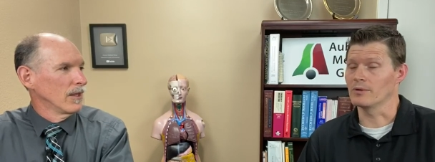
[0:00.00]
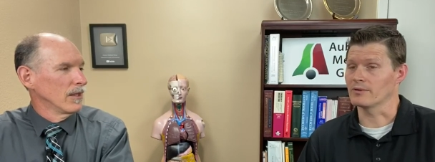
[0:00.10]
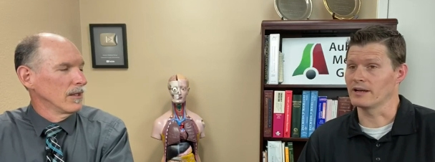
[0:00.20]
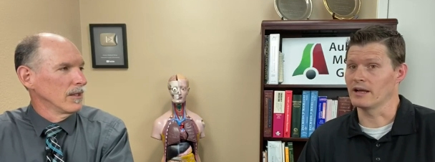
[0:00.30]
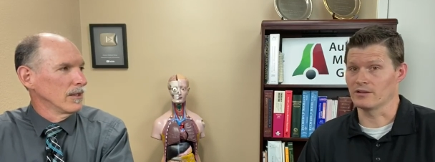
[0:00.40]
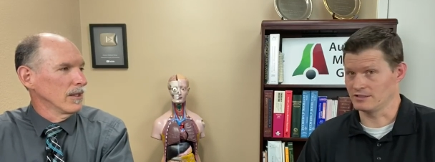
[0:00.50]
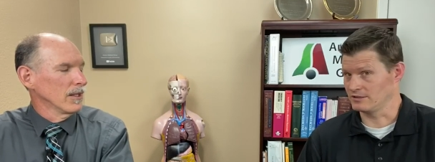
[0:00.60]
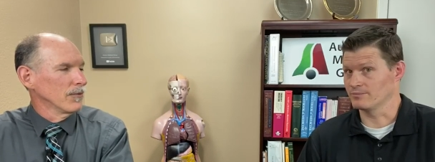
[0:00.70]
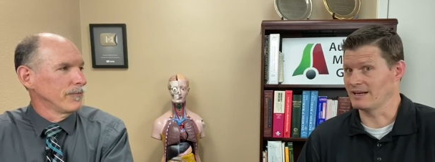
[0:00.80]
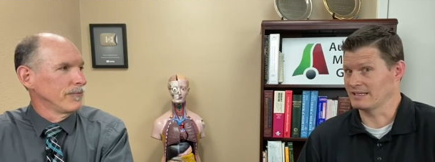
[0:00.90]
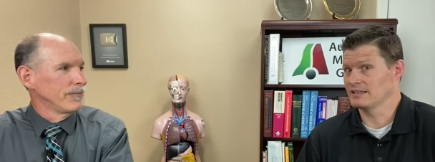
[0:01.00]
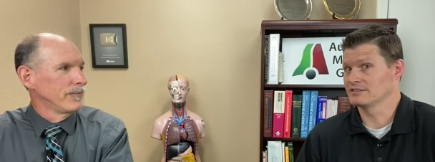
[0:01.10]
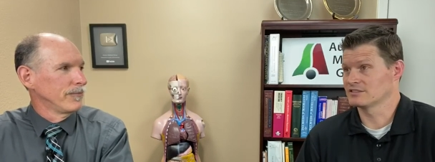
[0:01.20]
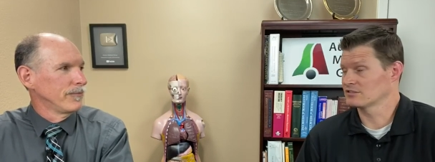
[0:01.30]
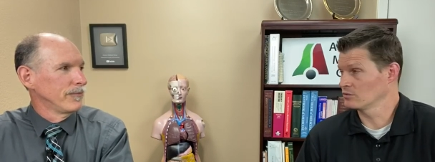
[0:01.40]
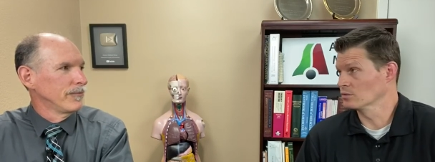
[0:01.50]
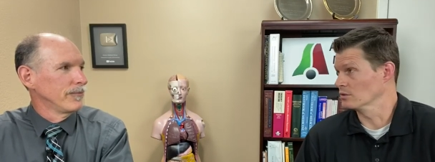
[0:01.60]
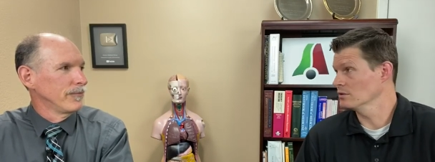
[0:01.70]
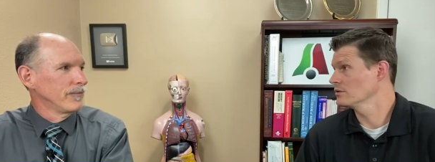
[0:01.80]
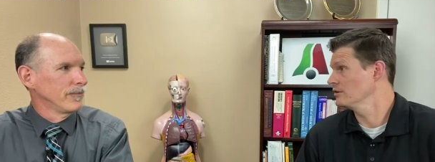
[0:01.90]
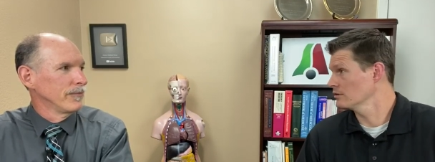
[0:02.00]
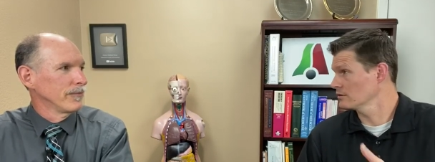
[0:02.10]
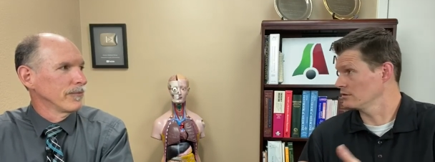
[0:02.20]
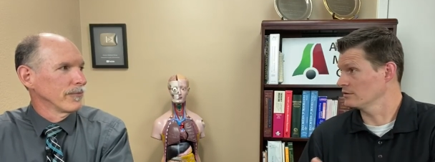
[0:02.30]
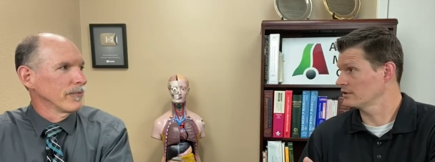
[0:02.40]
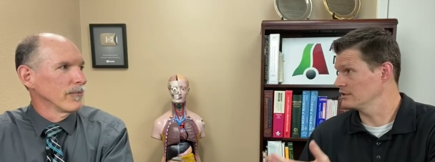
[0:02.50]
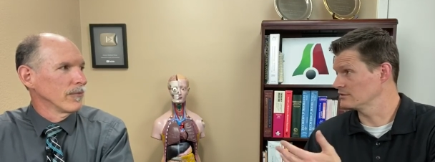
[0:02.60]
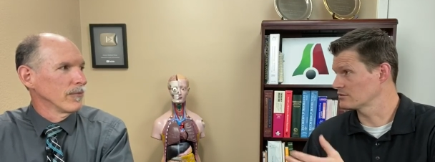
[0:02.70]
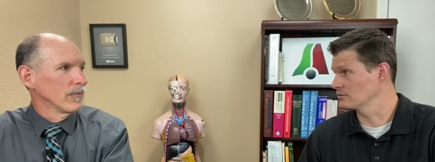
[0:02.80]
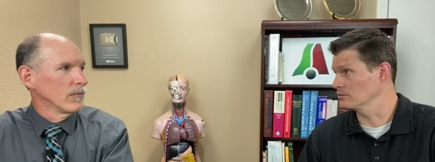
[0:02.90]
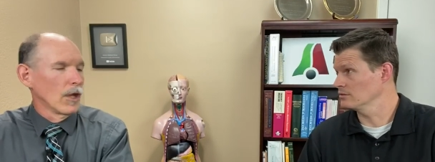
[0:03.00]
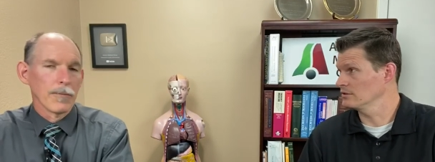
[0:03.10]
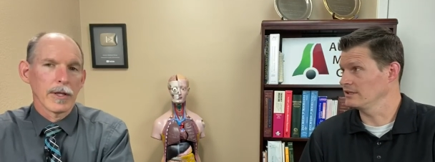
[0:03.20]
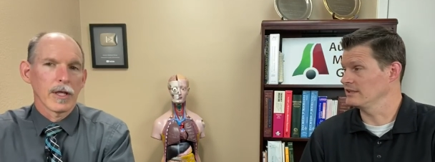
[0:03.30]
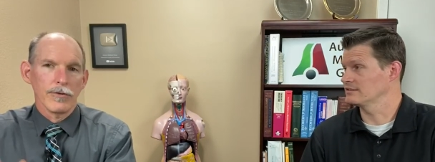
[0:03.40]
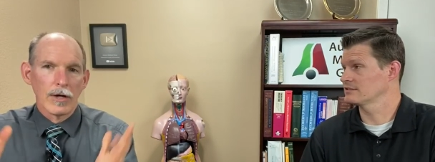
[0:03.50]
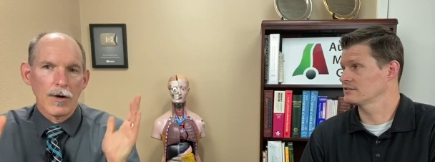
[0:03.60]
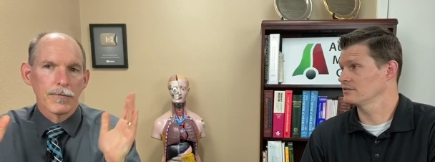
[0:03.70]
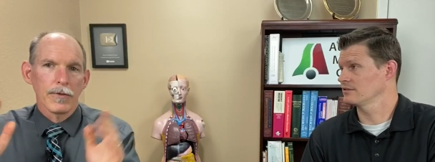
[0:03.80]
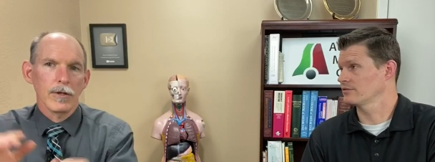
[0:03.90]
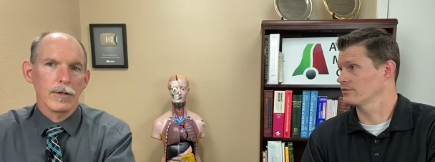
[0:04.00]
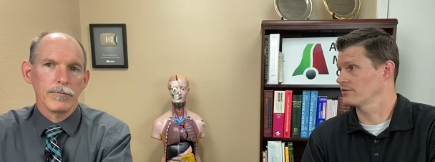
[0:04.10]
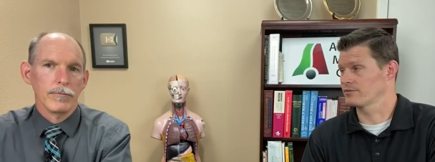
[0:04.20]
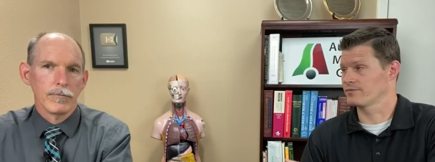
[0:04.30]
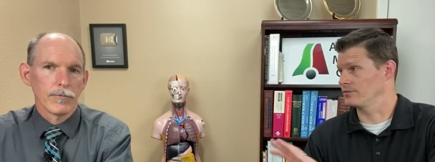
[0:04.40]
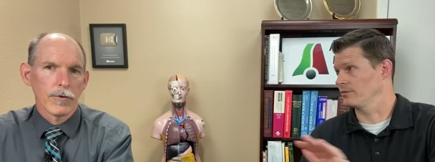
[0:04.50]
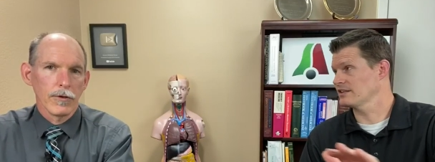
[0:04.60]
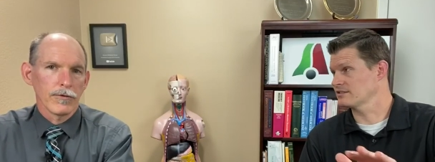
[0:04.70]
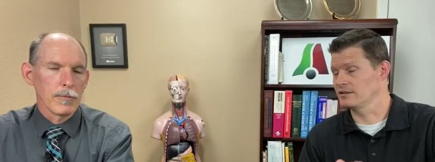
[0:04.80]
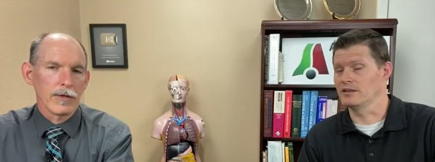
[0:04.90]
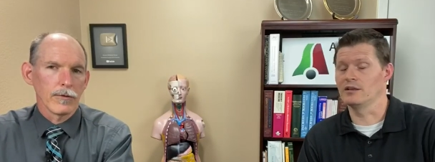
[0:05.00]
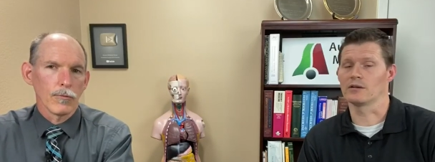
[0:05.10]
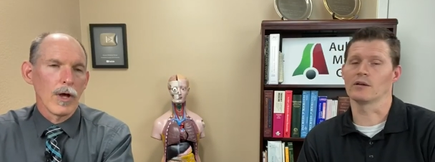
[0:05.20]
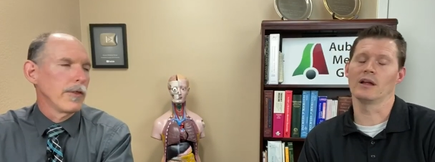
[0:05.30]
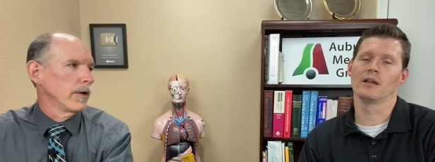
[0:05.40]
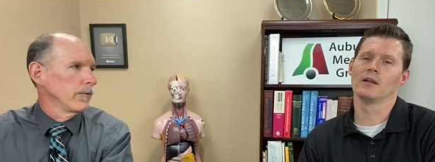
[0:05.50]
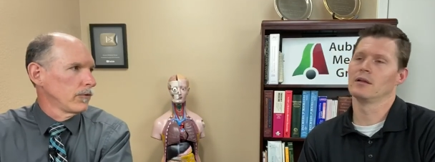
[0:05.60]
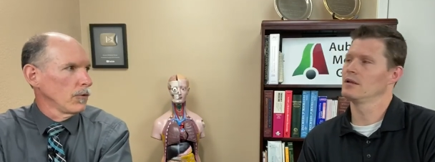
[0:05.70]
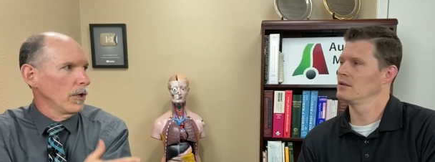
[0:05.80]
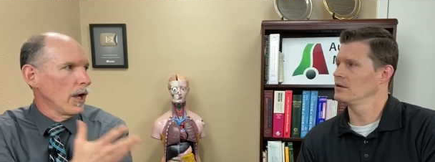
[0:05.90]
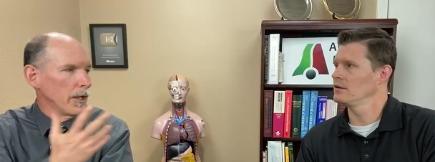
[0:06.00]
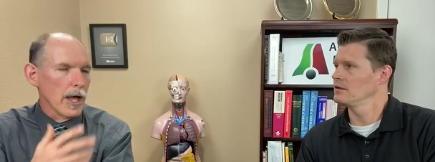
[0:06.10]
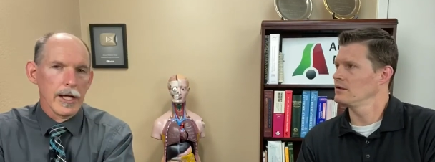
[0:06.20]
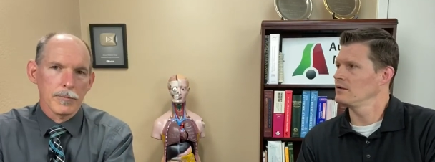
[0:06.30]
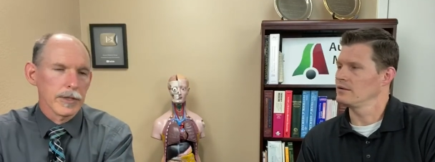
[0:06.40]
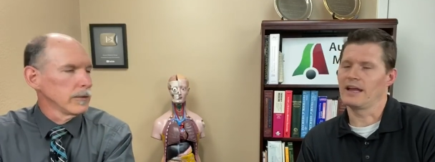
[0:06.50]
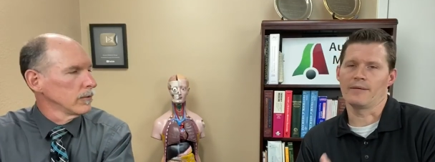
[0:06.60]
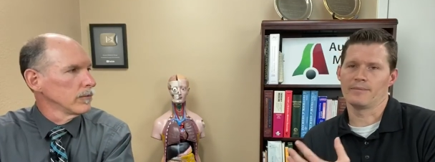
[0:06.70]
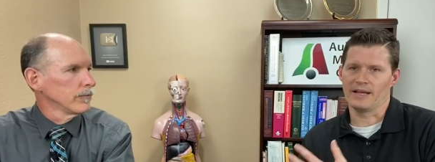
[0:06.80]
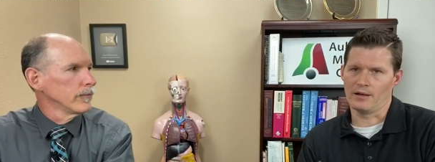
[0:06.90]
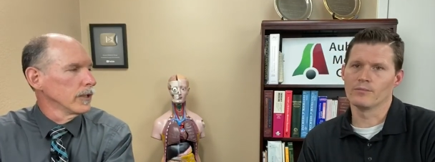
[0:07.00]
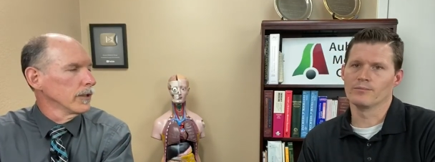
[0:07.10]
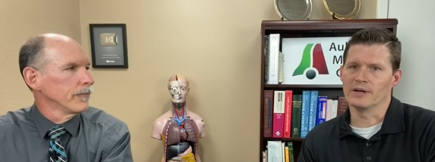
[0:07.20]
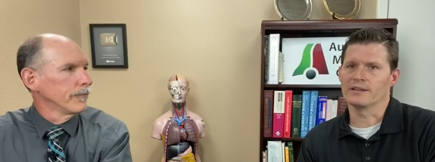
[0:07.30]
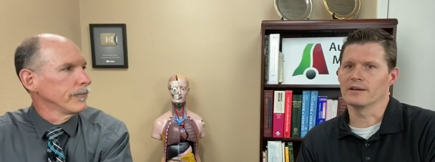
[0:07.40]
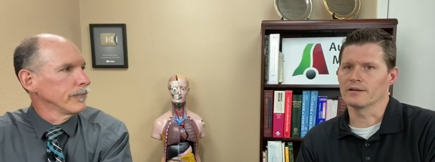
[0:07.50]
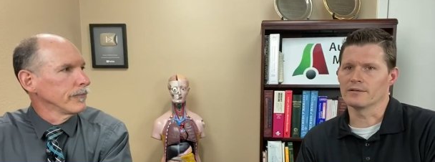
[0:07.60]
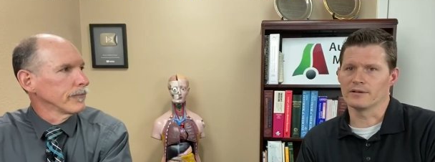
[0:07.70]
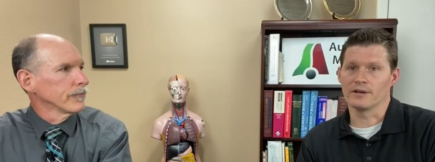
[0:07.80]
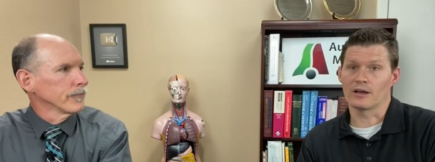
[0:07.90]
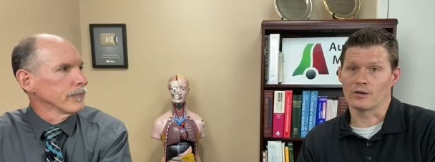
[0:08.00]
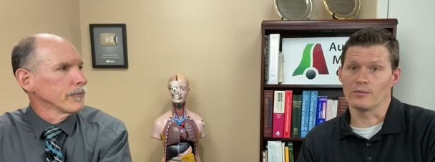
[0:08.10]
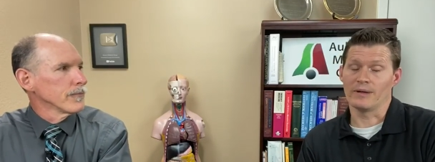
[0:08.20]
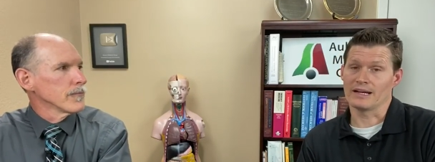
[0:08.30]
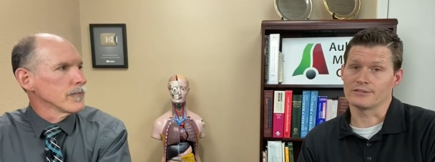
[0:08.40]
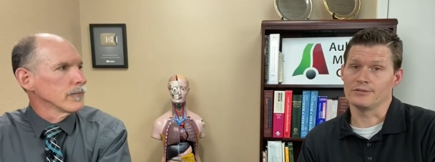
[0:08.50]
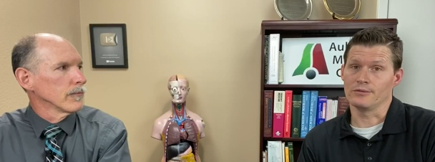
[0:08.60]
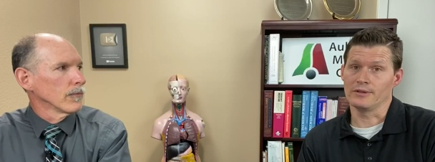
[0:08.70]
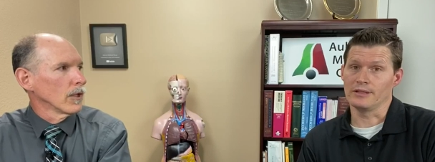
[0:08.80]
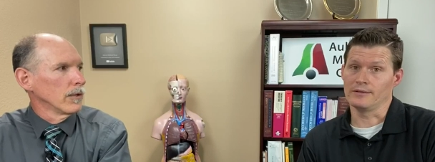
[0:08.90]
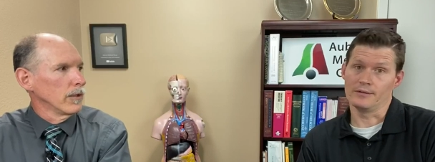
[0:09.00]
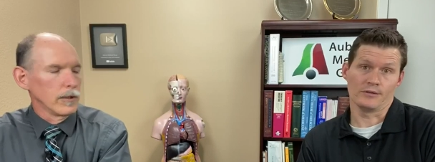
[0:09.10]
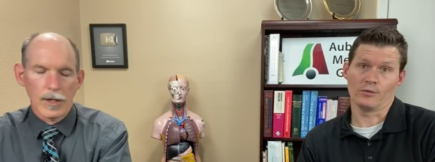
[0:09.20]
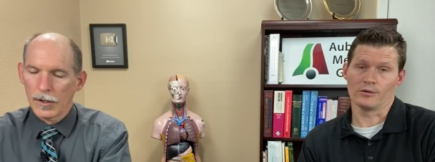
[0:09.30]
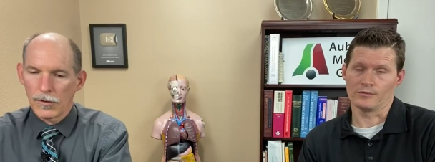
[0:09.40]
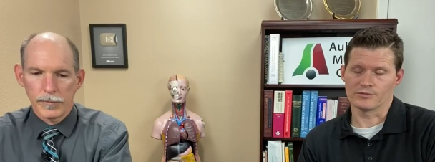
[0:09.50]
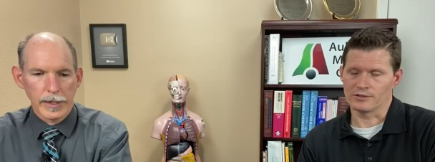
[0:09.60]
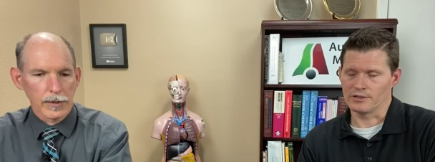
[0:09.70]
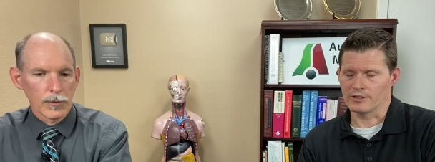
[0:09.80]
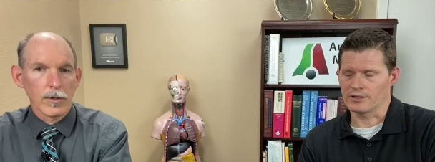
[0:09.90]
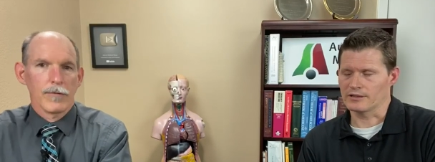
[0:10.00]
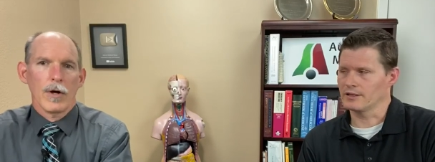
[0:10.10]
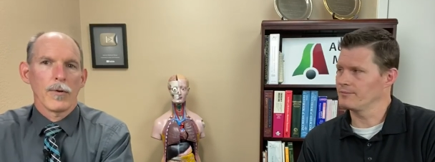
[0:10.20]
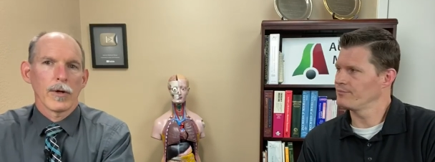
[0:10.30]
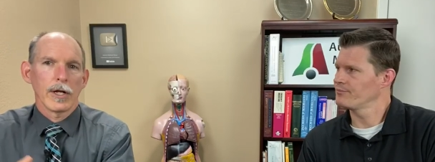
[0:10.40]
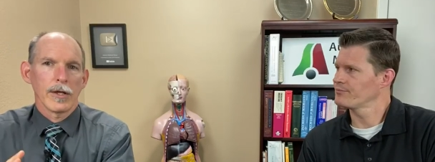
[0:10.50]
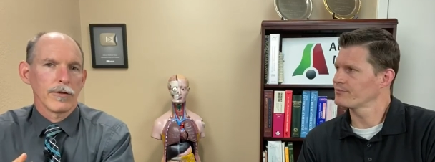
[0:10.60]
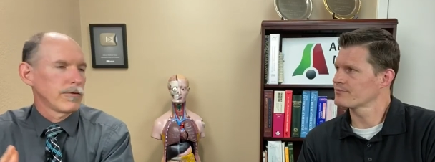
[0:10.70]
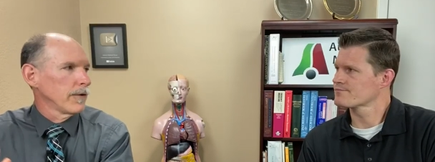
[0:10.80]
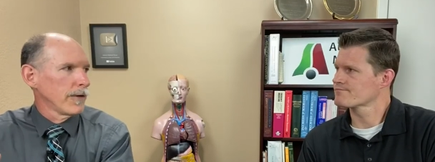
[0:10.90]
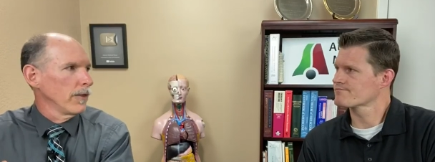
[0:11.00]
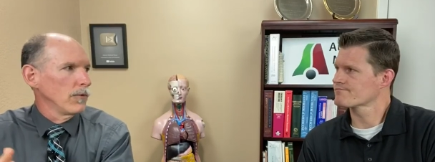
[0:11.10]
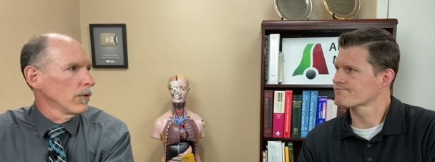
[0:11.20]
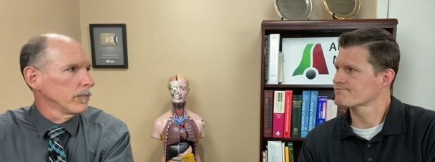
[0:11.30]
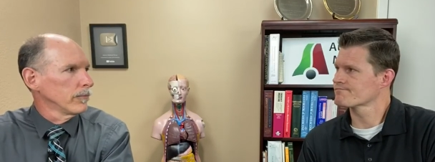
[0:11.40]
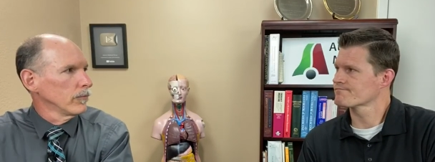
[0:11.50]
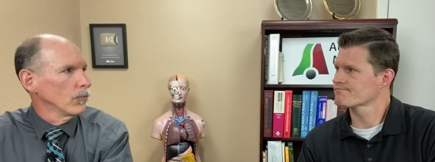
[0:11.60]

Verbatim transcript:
Speaker 1: open right now. Yeah. My kid's school, your your kid's school. No, my kids are out for the, for the rest of the year, well, right? they're
Speaker 2: doing online. but
Speaker 1: Yeah, yeah, you know. but they're they're not going back to the, the dorms. We don't even know how
Speaker 2: we're going to get their stuff out of the dorm.